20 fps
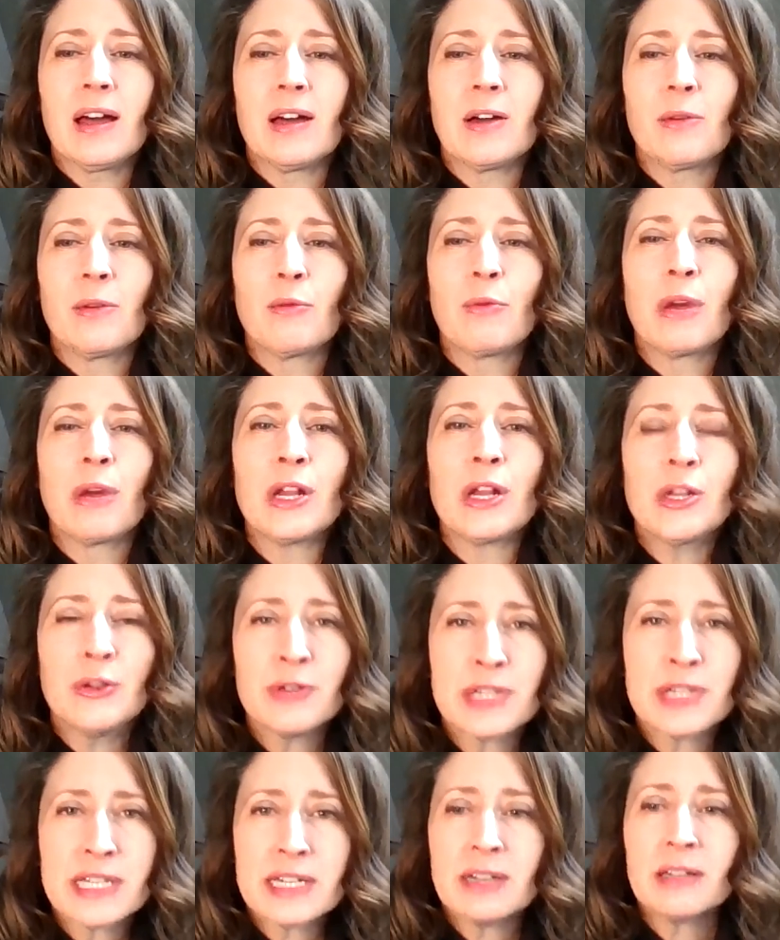When you
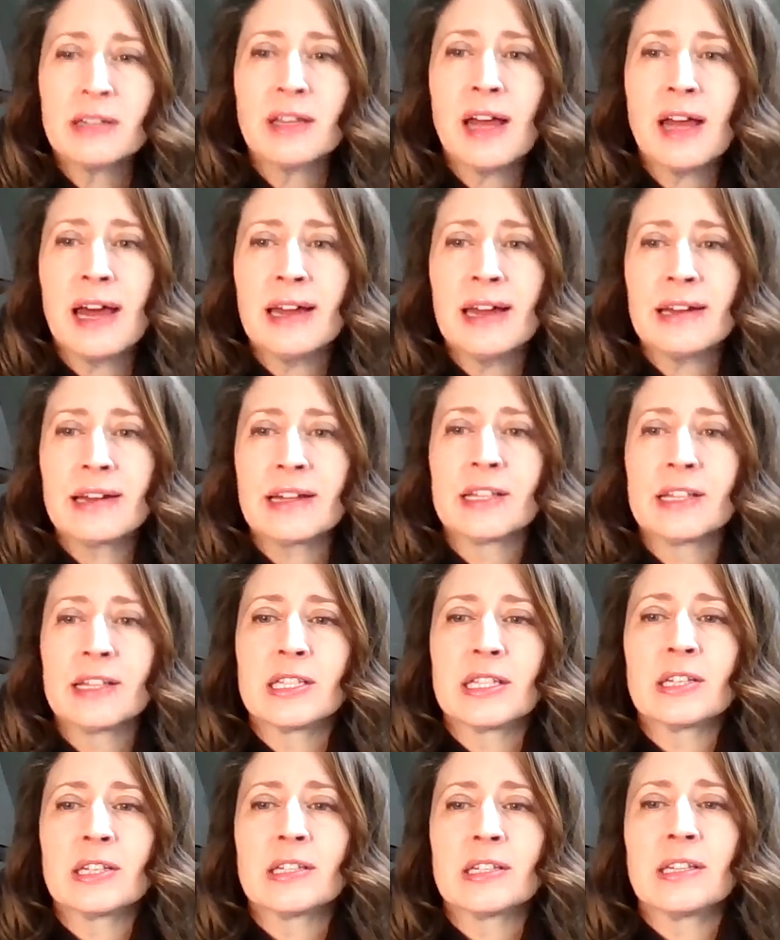sit a lot,
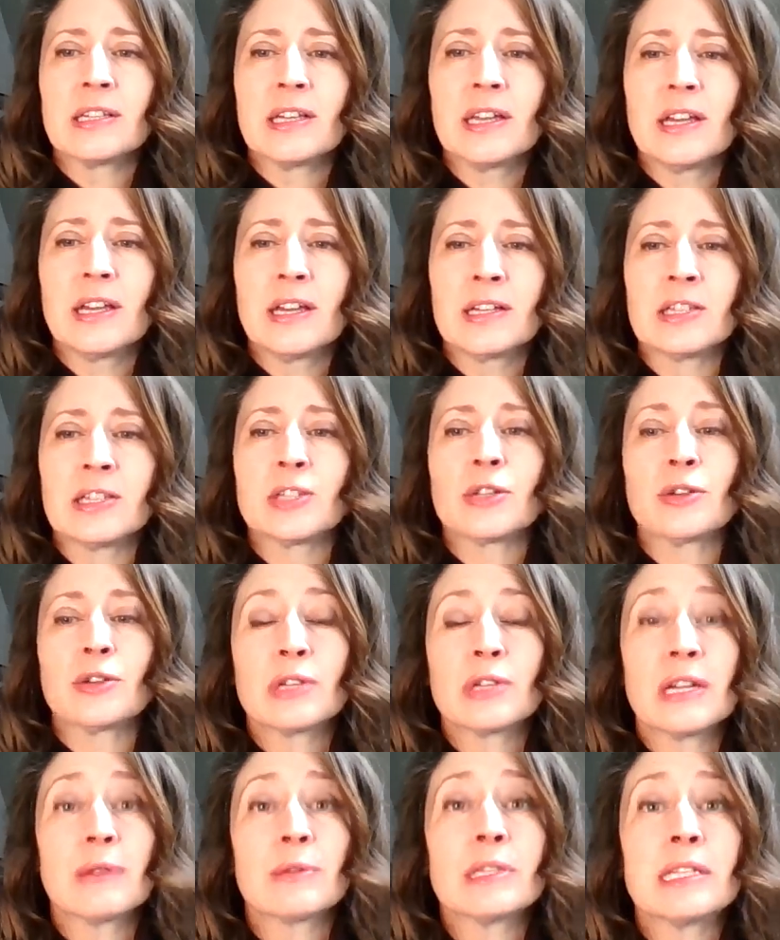it's
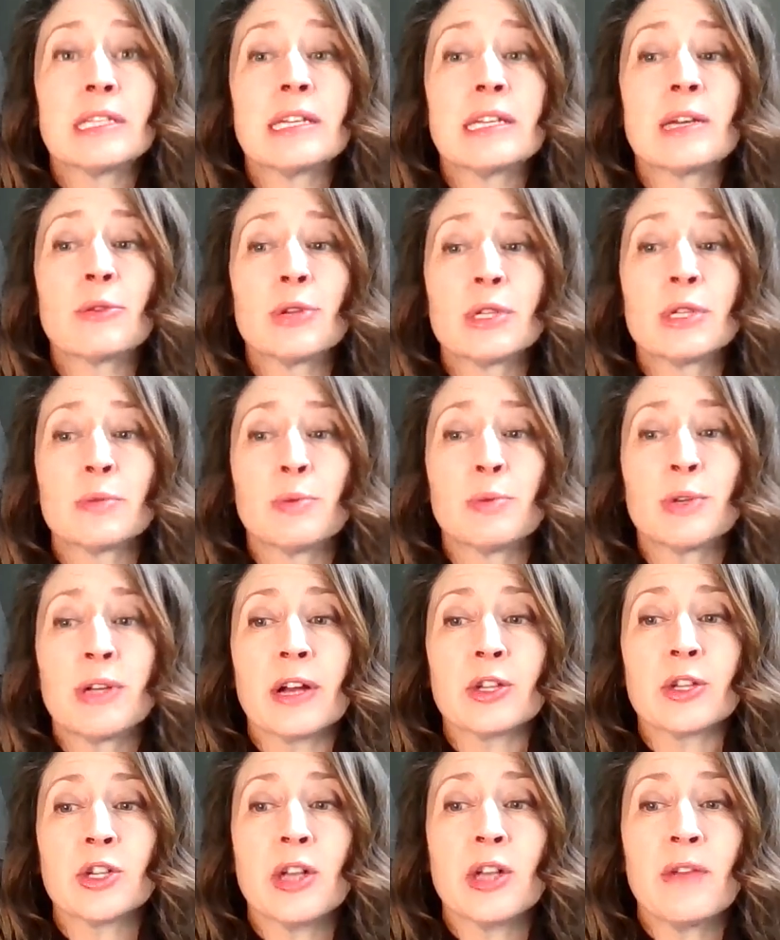associated with decreased
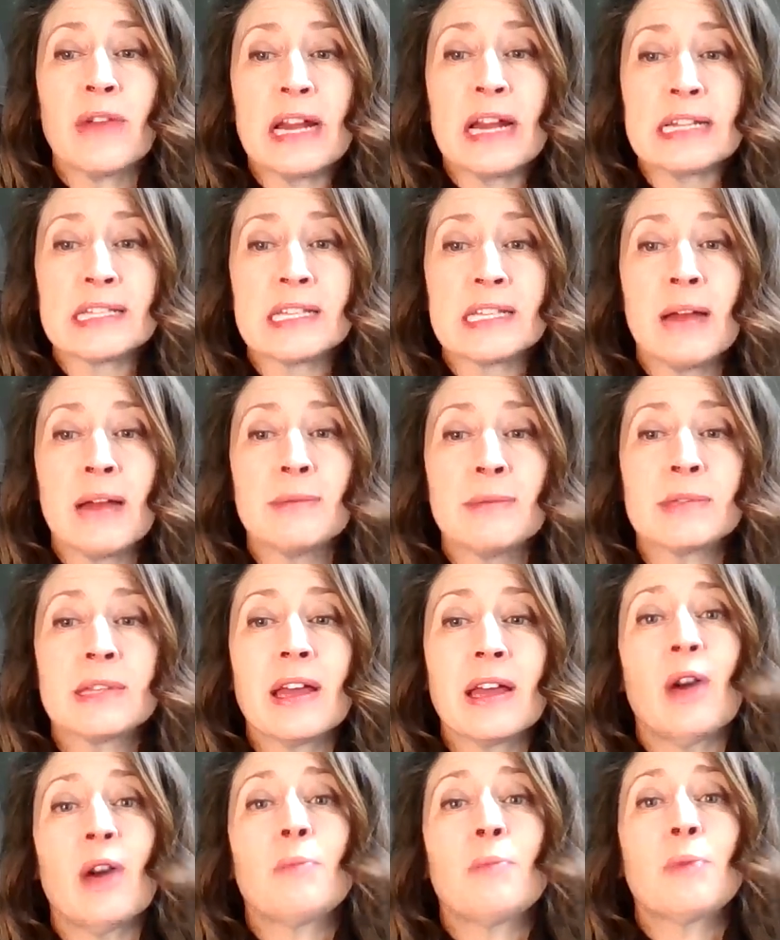production of enzymes
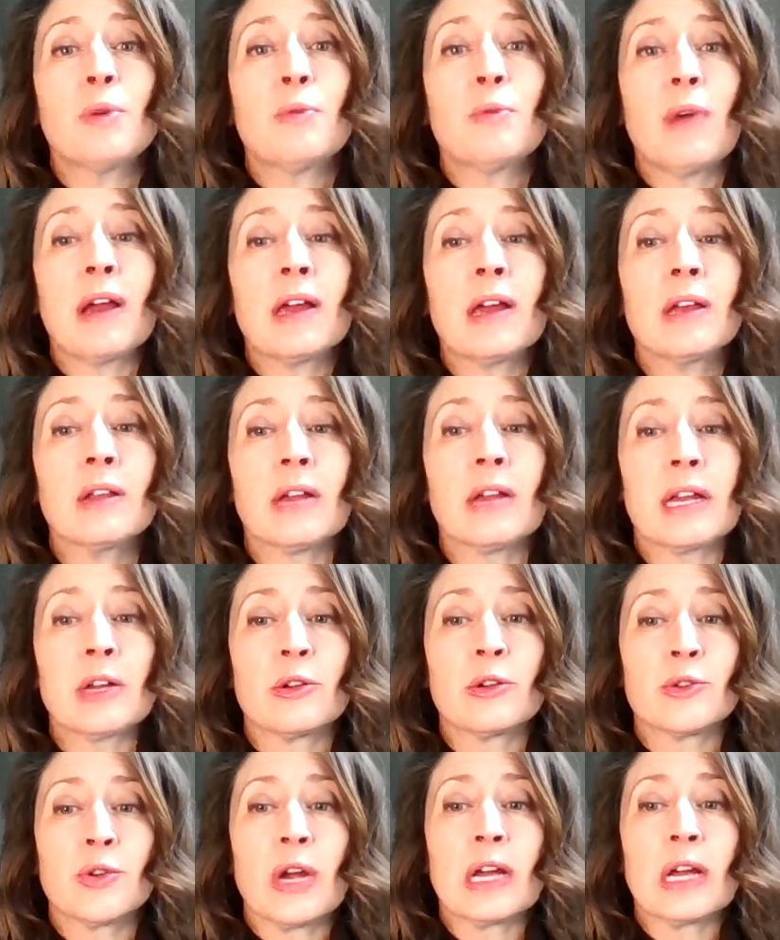that help you regulate your
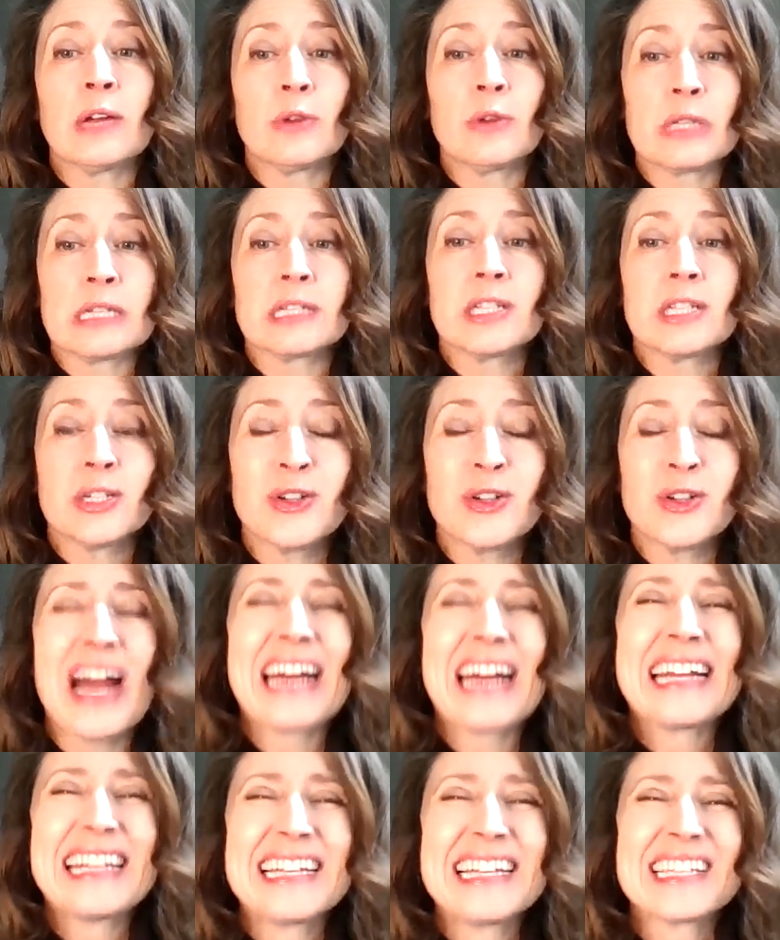
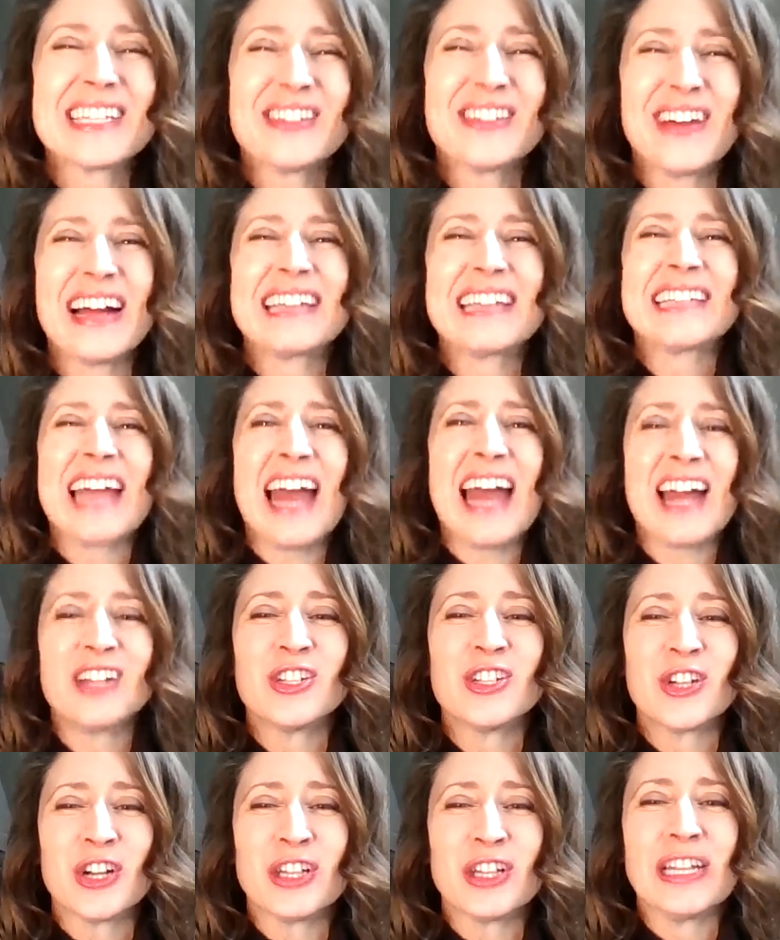triglycerides and
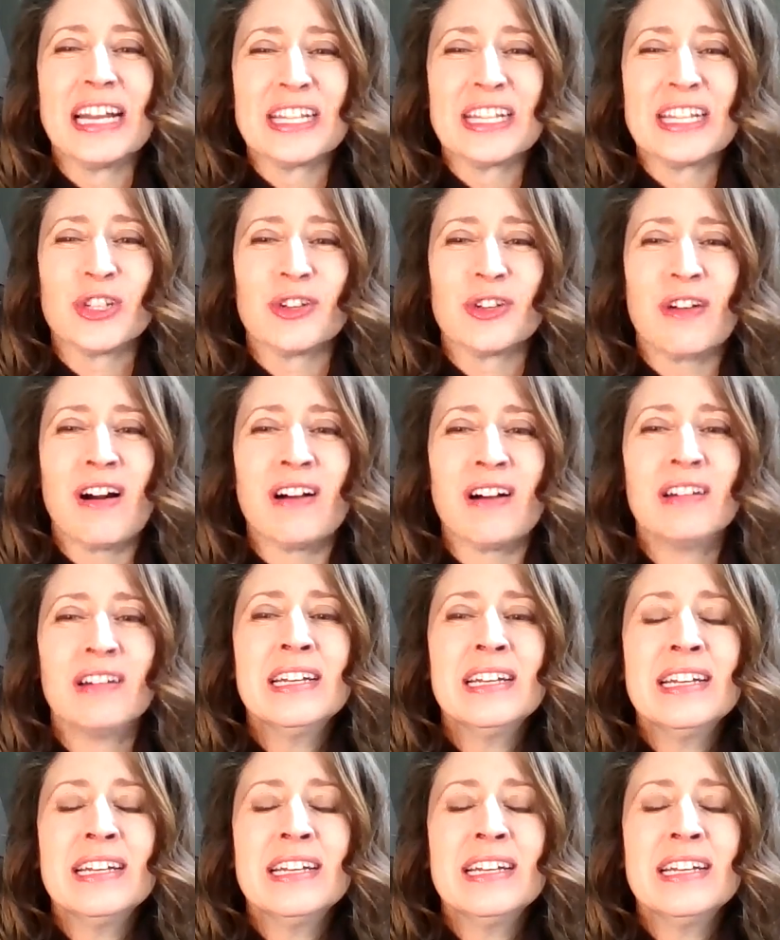your cholesterol.